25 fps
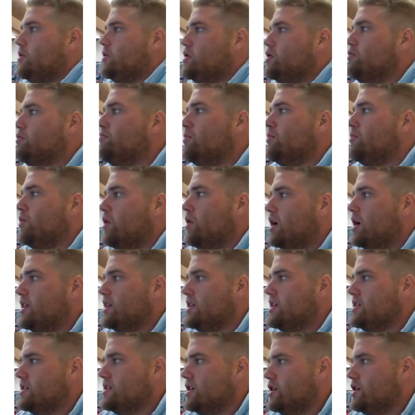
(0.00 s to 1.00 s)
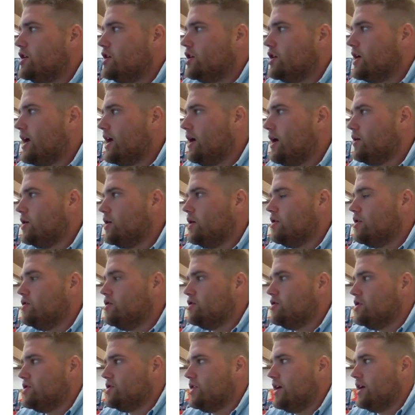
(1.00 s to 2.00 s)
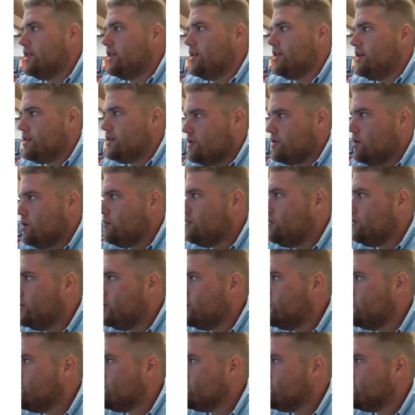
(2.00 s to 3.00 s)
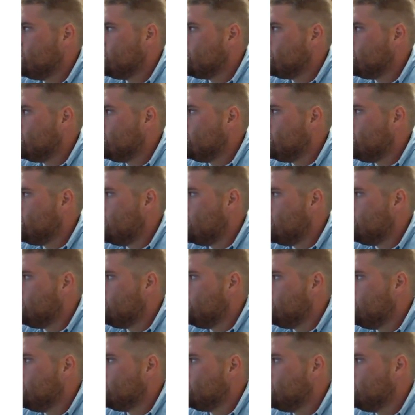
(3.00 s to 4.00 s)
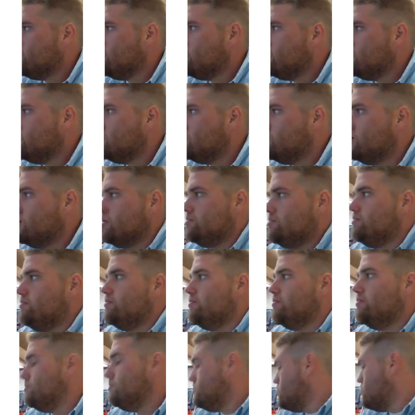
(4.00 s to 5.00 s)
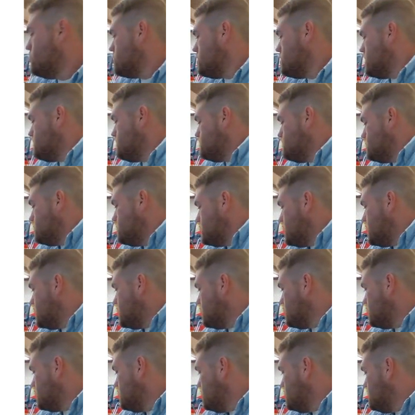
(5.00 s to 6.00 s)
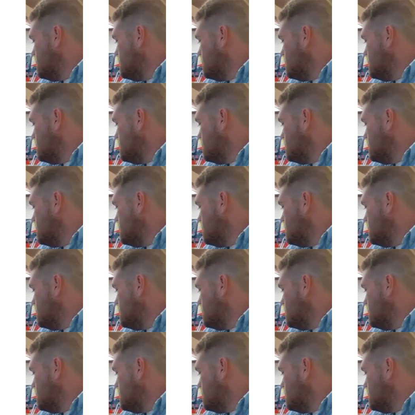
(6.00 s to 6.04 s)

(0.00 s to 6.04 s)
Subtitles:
when you plug this into your calculator just like this. Hopefully yours looks a little better than this because this is just borderline pathetic.